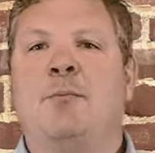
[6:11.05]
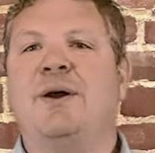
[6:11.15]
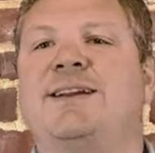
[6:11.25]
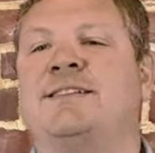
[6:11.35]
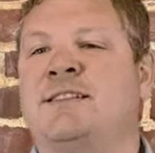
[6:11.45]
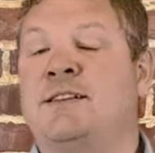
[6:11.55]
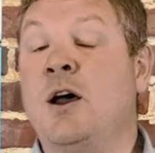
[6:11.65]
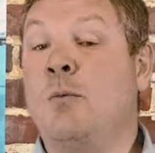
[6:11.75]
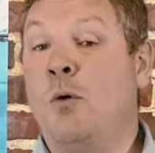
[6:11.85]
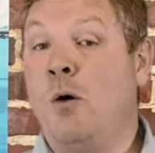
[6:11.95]
but it's
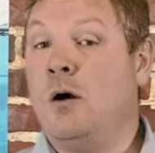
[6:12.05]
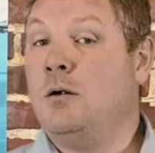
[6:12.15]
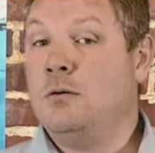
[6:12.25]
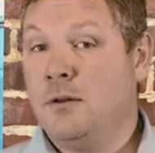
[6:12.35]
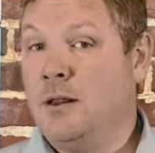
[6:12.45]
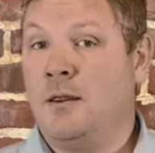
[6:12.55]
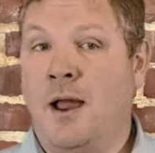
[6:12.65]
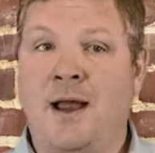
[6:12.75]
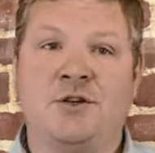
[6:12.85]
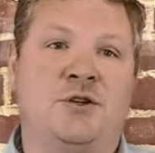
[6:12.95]
still more than
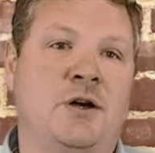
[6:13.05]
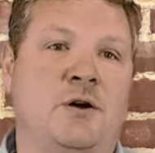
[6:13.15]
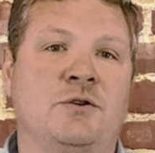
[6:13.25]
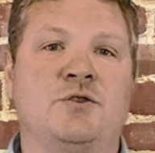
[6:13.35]
last year.